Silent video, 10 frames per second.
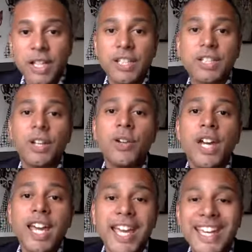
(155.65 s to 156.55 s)
So
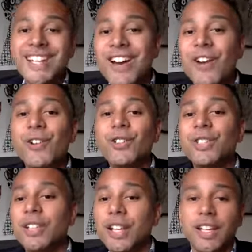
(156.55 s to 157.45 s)
he
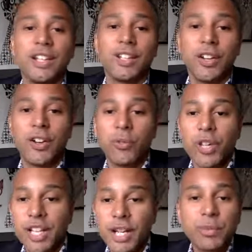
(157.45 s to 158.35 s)
knows,
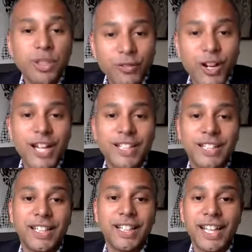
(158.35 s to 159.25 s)
when it comes to
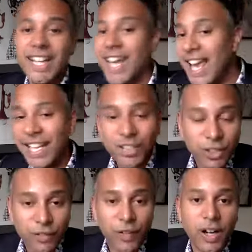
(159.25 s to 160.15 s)
writing in any
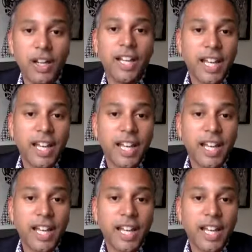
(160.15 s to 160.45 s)
genre,